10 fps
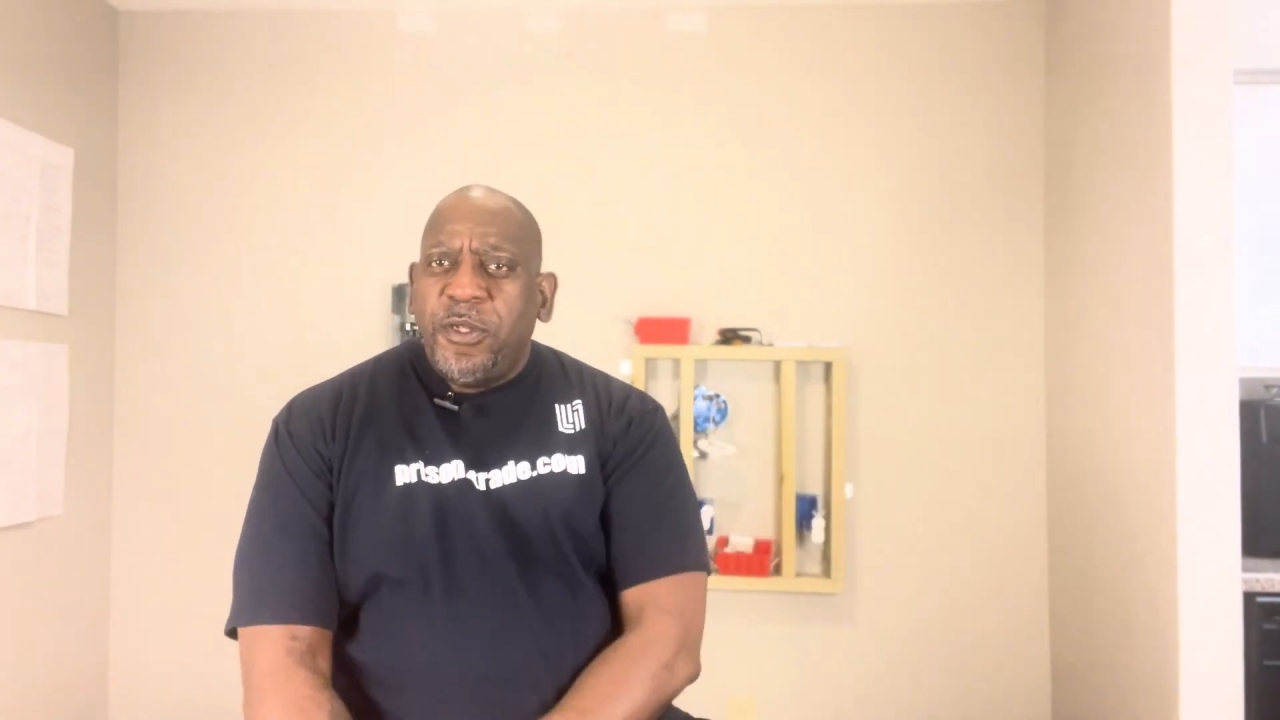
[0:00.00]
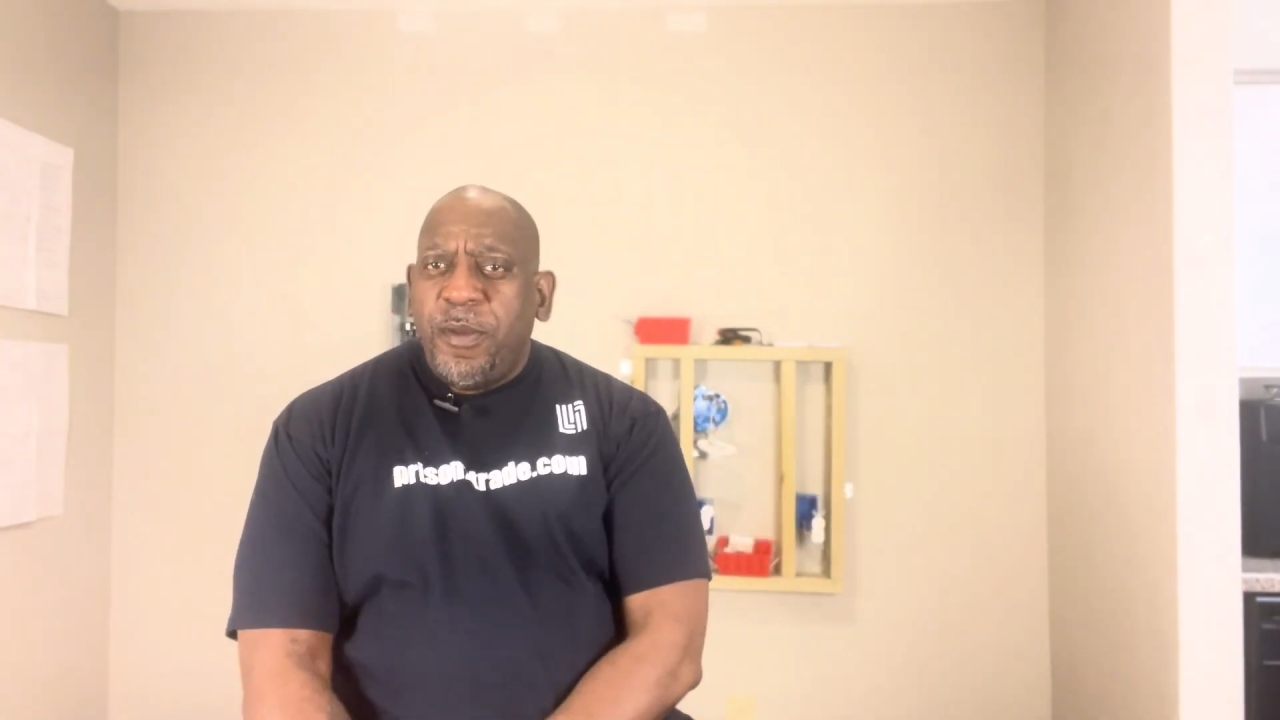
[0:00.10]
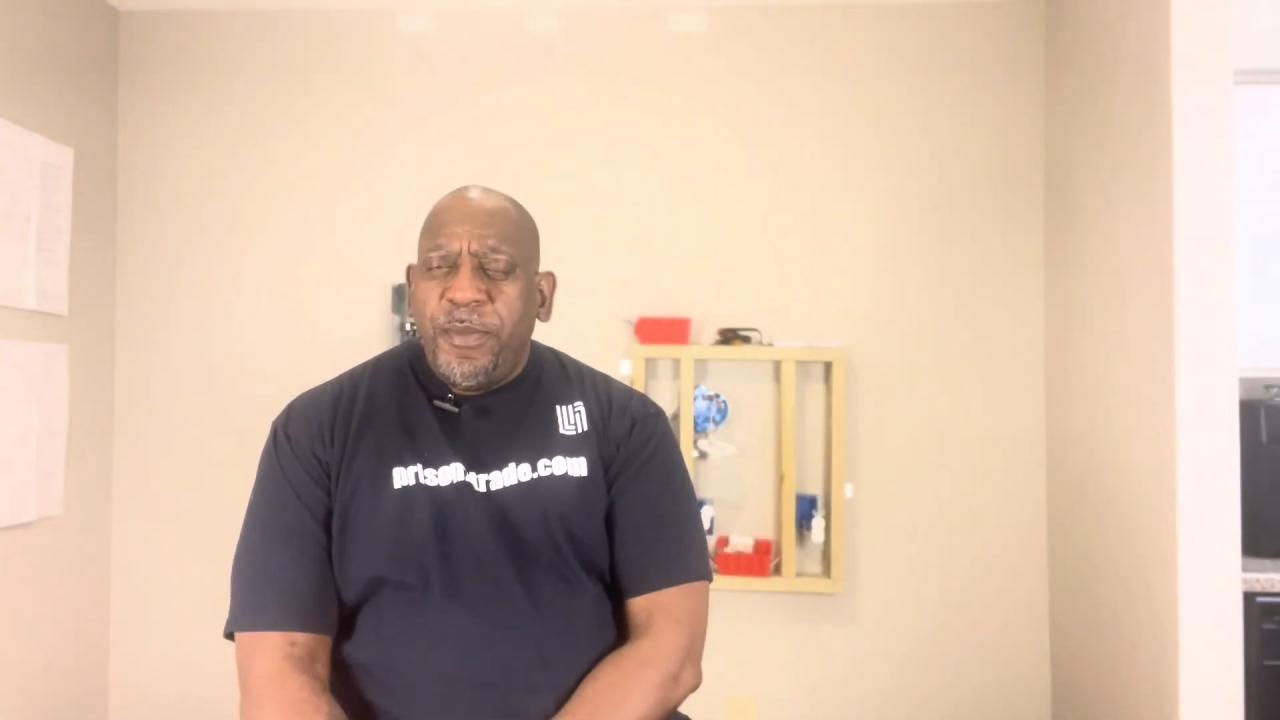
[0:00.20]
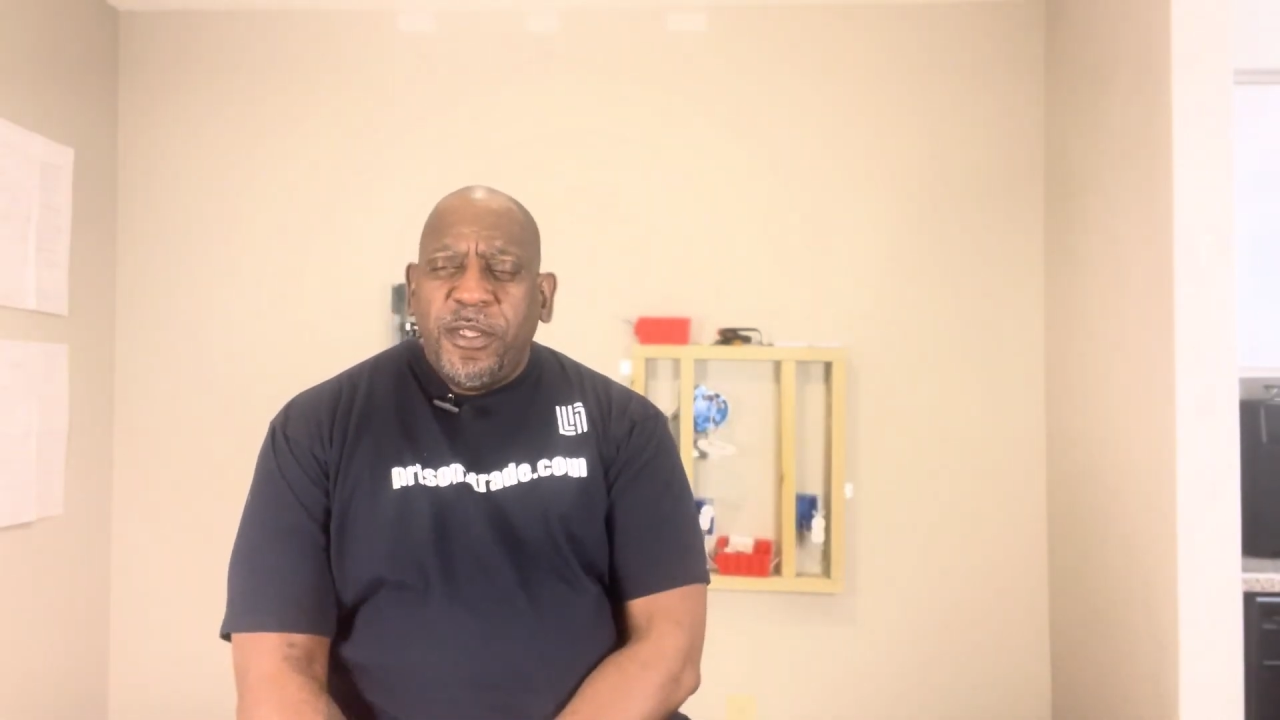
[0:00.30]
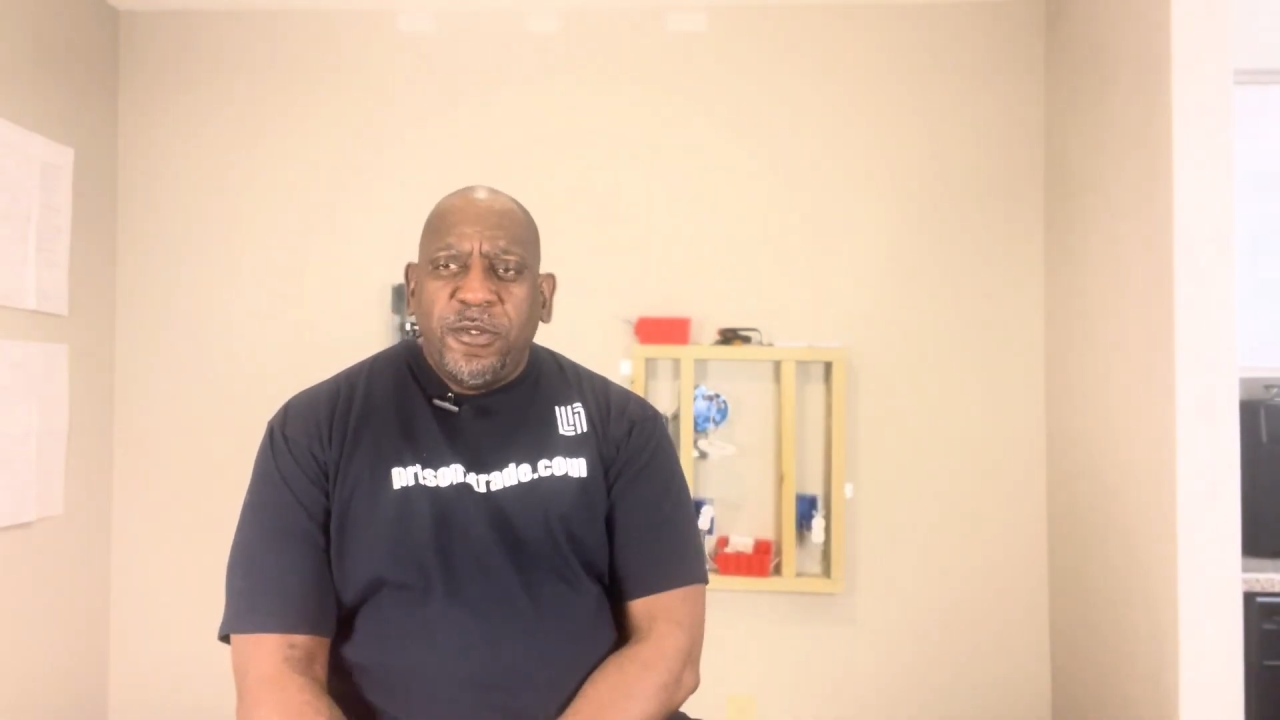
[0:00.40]

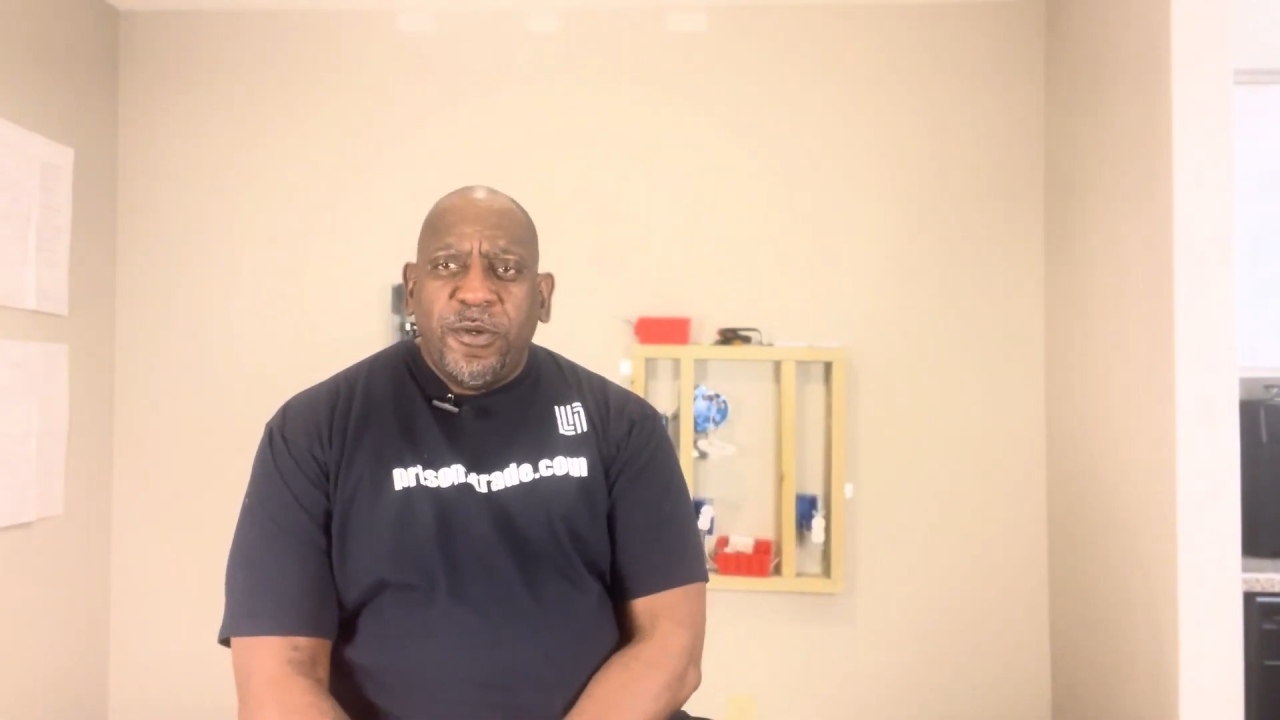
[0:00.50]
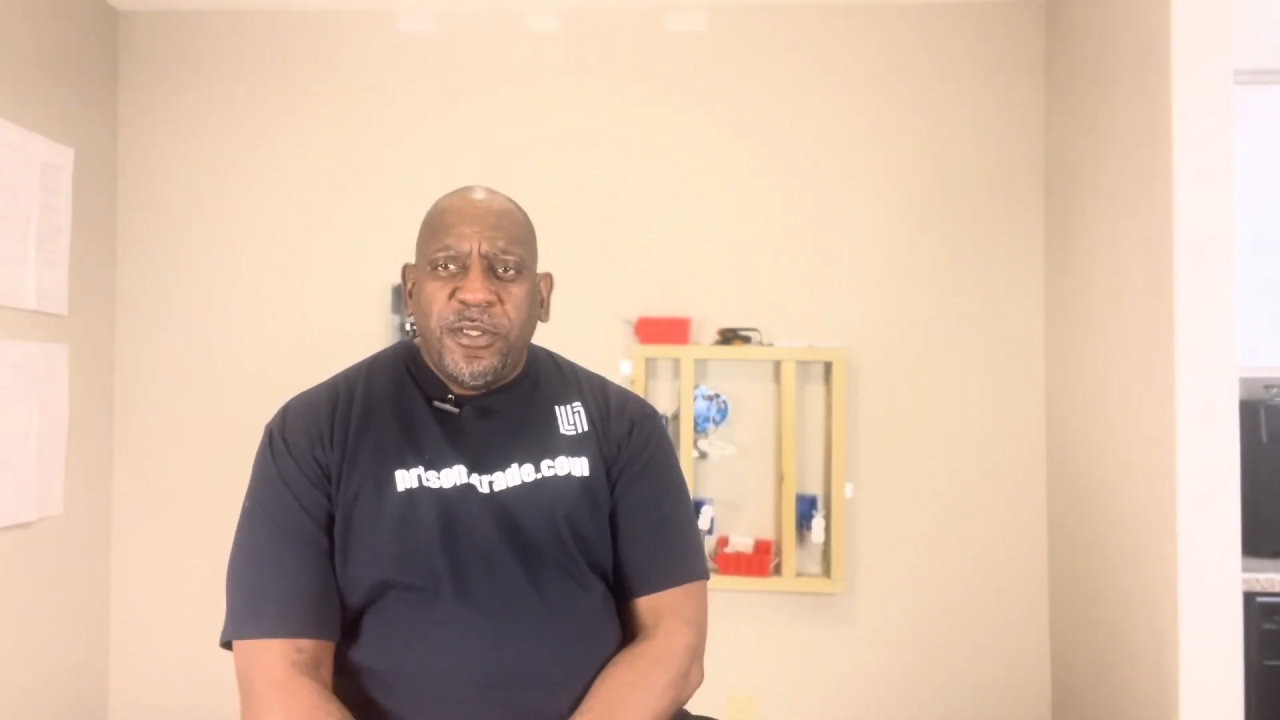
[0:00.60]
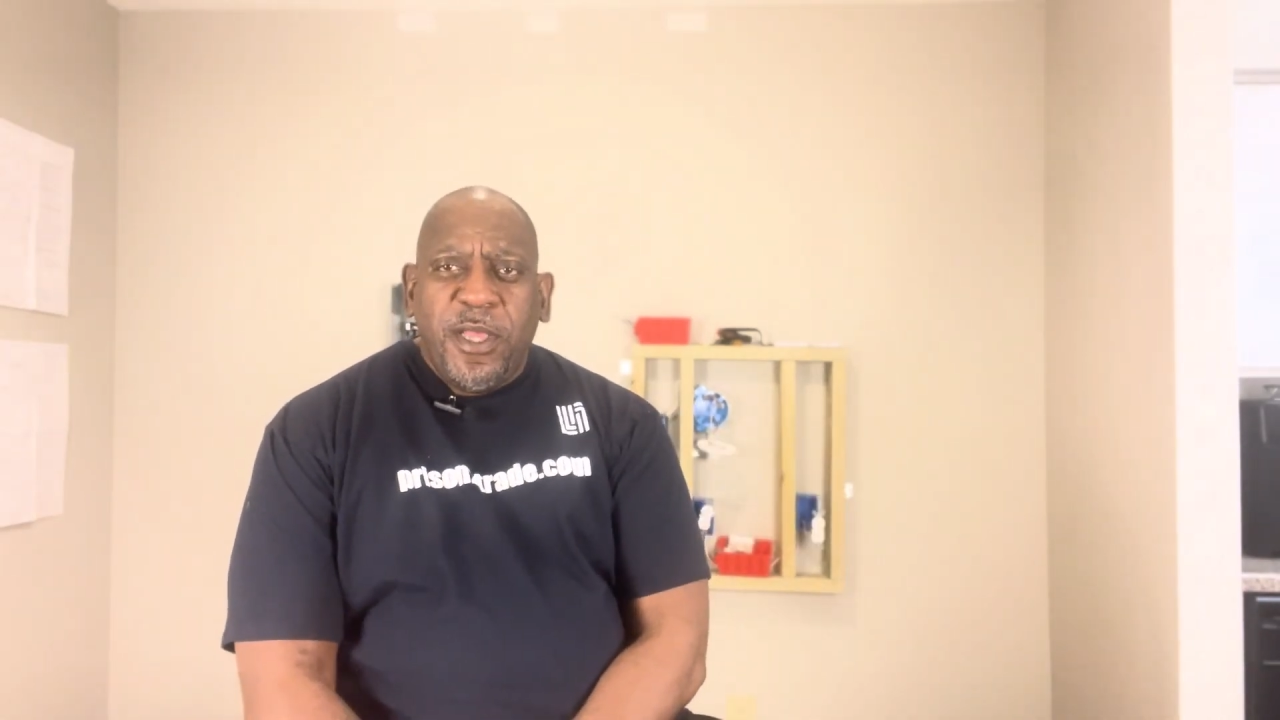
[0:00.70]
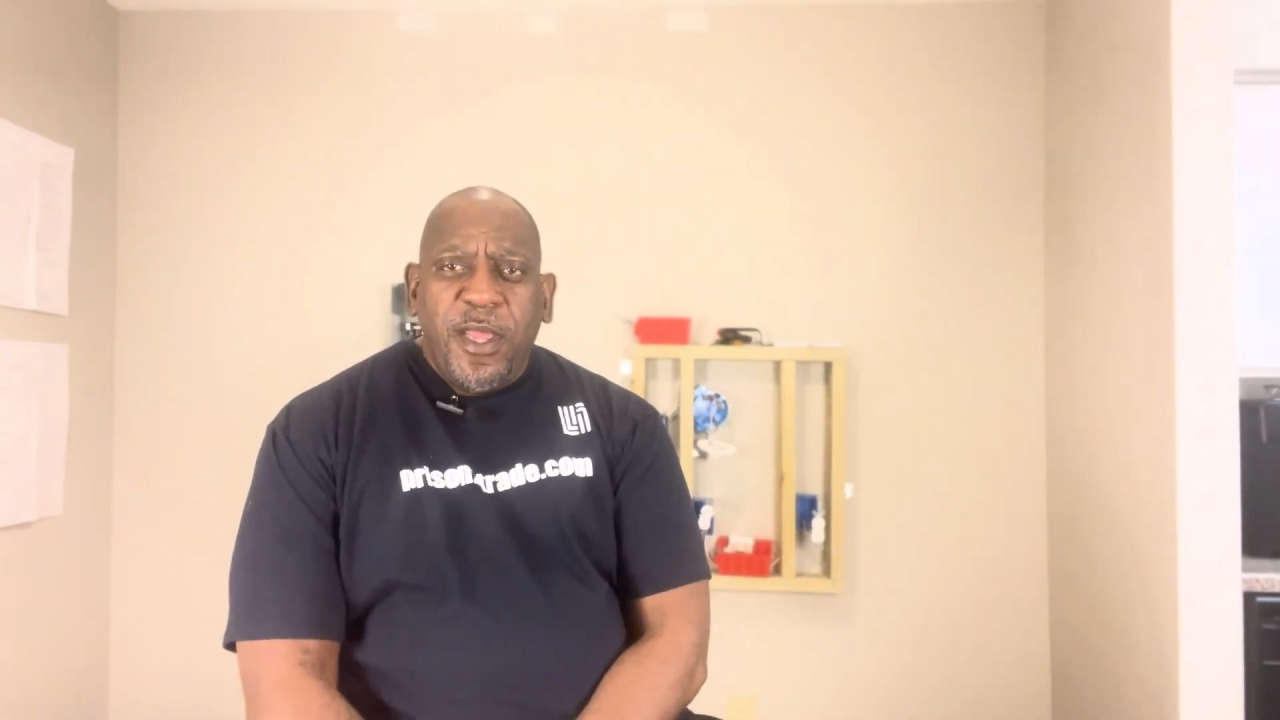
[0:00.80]
your mentor and say,